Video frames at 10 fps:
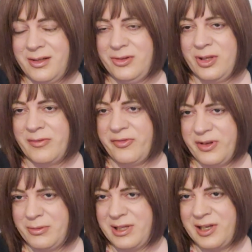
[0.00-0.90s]
You can
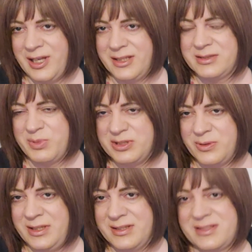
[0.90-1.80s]
feel the clicks
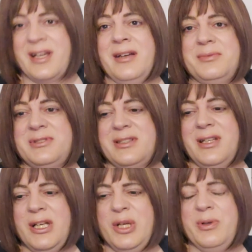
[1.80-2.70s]
between the steps,
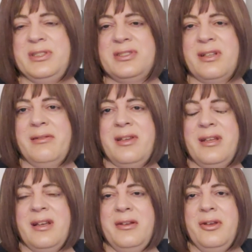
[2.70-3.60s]
which is something
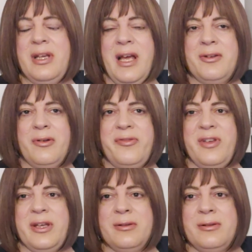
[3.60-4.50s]
that you cannot
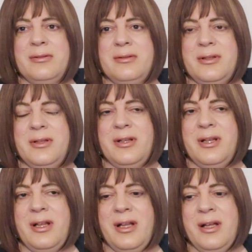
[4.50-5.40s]
feel
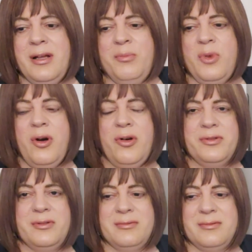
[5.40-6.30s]

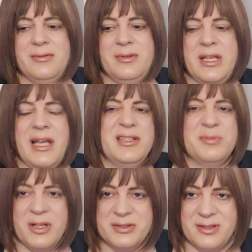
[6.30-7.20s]
on the Gauge
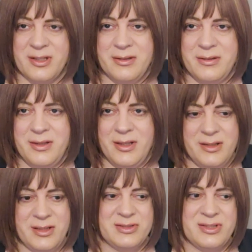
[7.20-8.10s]
Master.
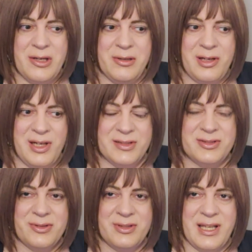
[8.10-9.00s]
There's no clicks
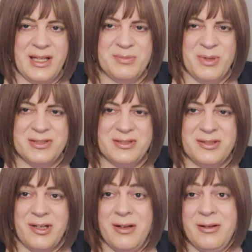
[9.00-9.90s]
on the Gauge Master
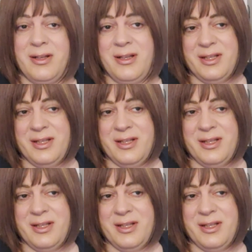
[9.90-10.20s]
dial.